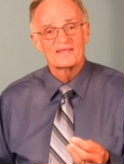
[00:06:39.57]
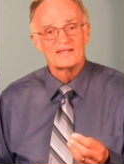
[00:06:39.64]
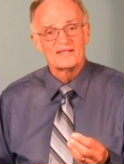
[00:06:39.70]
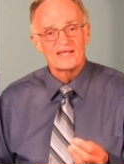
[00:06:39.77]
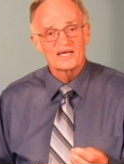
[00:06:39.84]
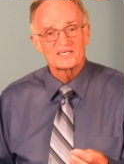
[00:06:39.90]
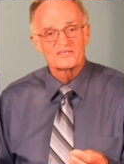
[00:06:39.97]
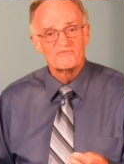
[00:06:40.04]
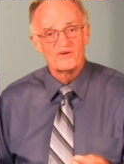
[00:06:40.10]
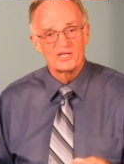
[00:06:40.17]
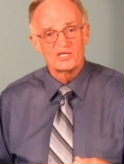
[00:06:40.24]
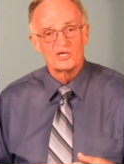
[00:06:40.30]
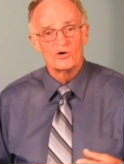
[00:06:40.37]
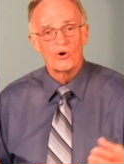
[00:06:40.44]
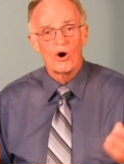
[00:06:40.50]
at the
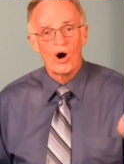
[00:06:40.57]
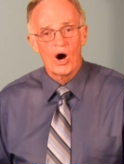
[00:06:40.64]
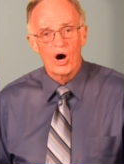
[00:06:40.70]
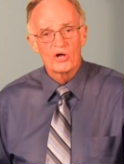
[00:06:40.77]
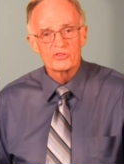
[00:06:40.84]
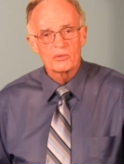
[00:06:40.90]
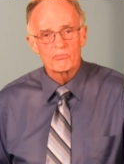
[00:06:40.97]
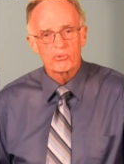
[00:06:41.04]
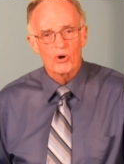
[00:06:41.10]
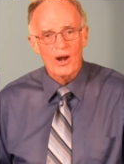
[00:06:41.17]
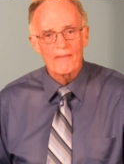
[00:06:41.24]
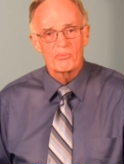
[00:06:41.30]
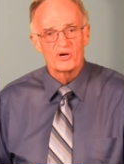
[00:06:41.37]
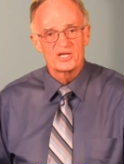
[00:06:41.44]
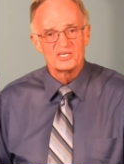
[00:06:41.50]
next video on the
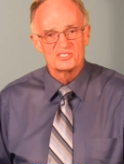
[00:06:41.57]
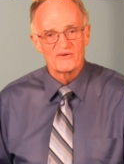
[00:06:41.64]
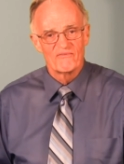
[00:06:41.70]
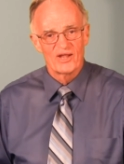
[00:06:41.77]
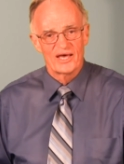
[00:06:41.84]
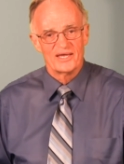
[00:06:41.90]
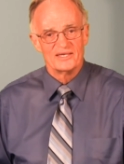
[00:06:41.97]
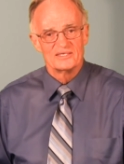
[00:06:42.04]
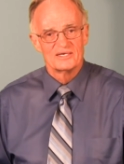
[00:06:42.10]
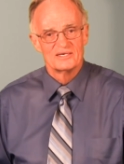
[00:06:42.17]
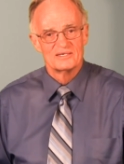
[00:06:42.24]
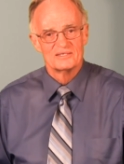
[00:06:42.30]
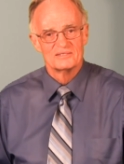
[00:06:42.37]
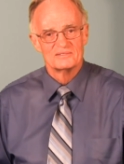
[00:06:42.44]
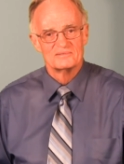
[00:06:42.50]
properties of
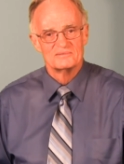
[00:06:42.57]
light.